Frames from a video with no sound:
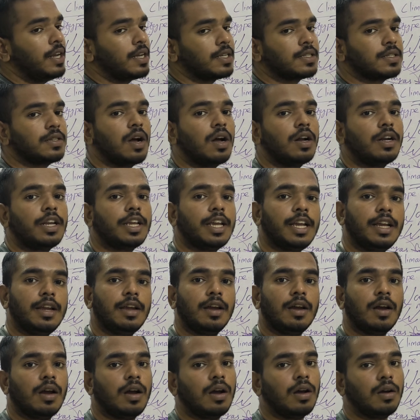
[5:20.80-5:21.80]
it does not
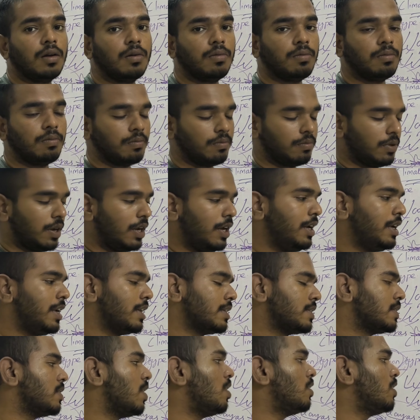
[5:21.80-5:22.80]
eat. It
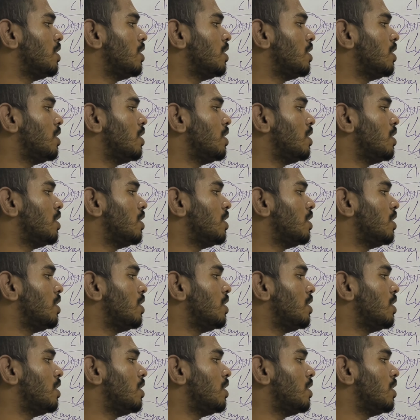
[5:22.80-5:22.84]
does